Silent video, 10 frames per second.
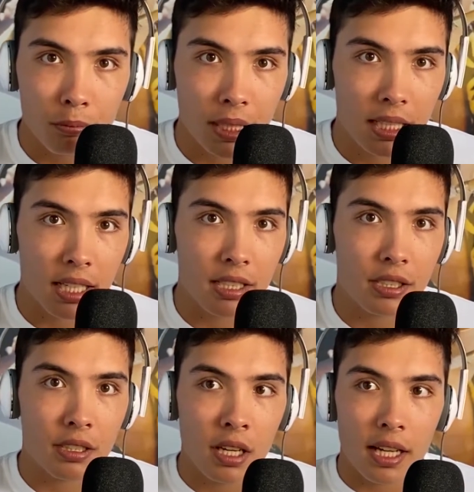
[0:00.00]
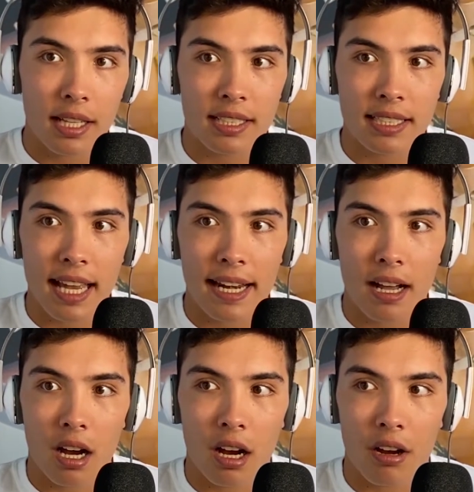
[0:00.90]
because instead
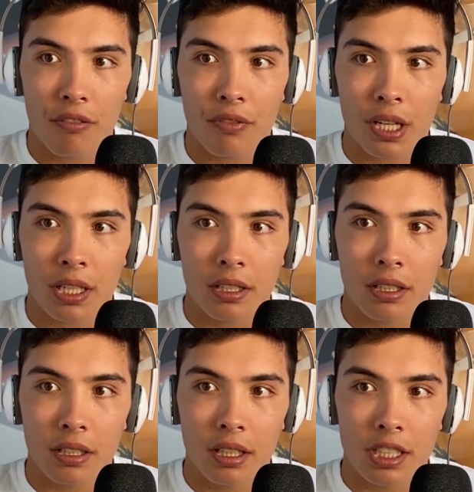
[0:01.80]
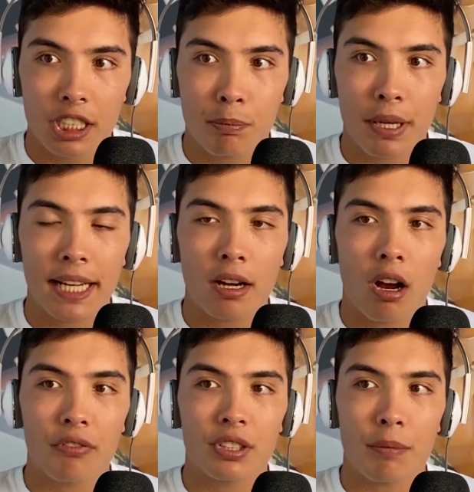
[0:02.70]
of spitting
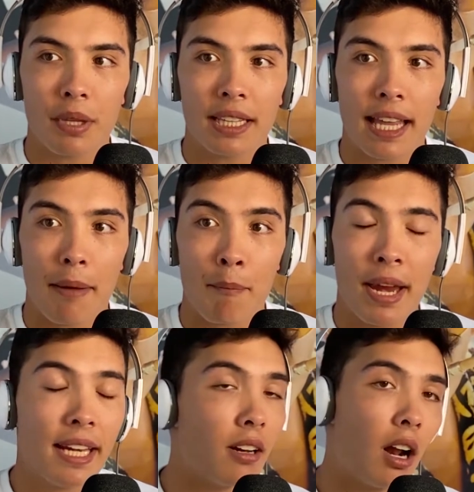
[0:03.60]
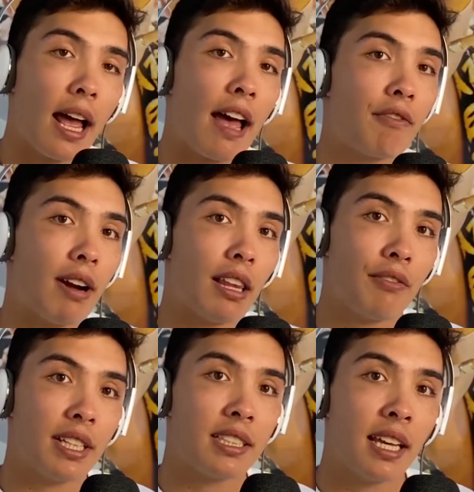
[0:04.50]
off something that may not have
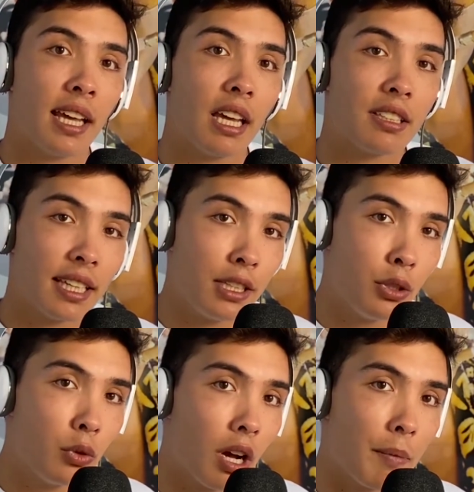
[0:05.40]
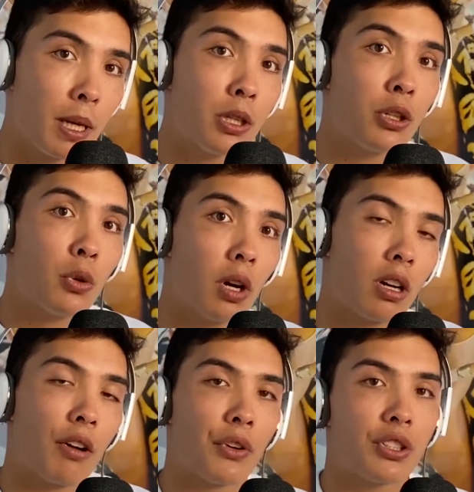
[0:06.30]
relevance, say you come into a
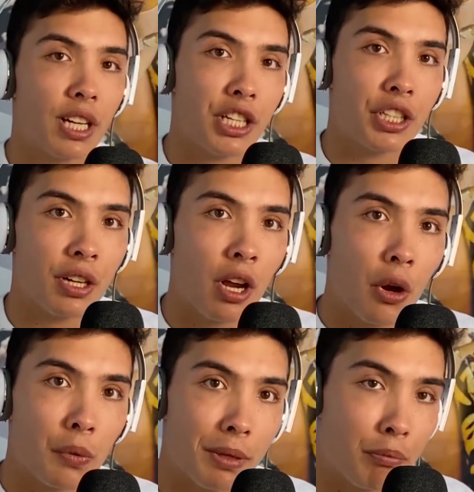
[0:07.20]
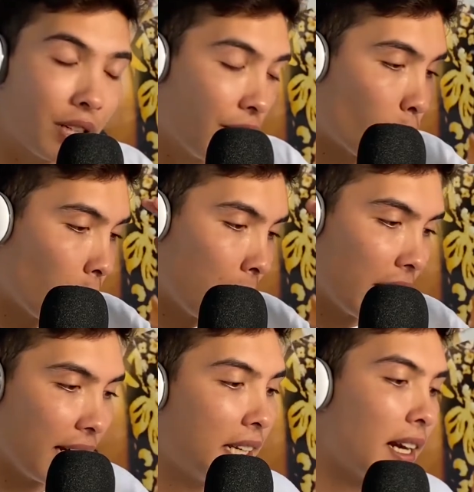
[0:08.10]
conversation with a
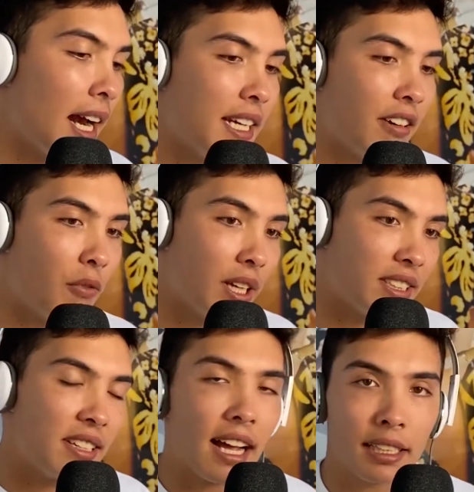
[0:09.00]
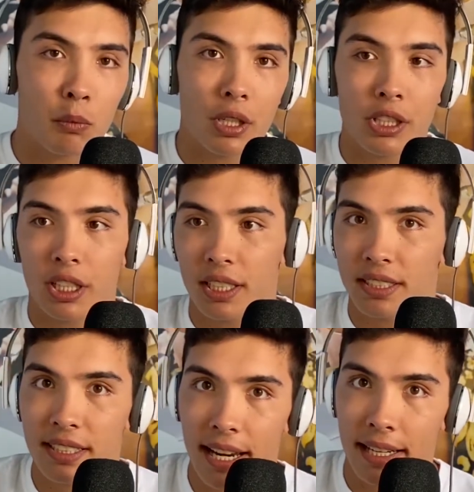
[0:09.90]
pre-formulated idea of exactly what you're going to
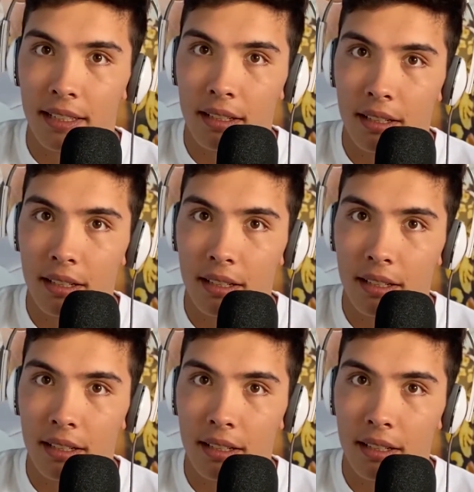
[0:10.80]
say.